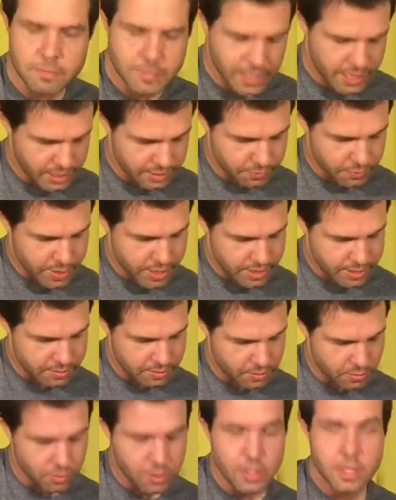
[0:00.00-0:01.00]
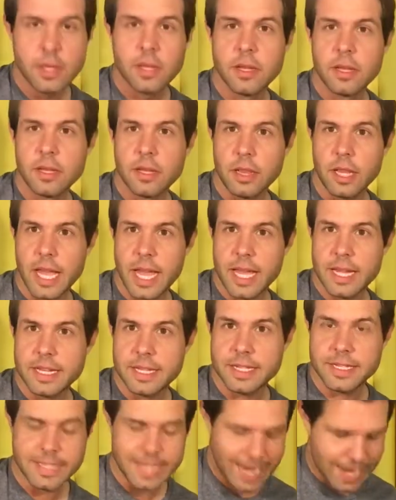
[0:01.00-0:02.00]
And went,
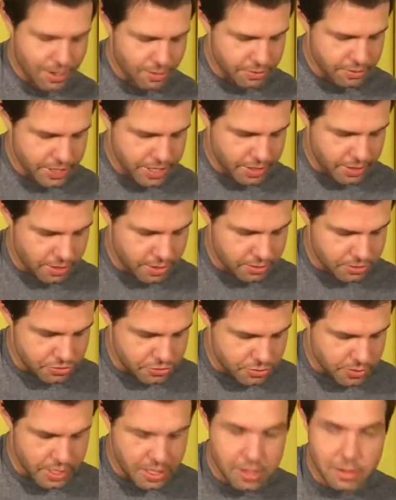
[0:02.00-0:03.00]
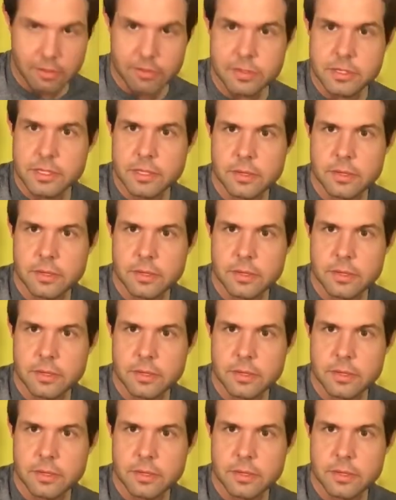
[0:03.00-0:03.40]
landed down there on twelves.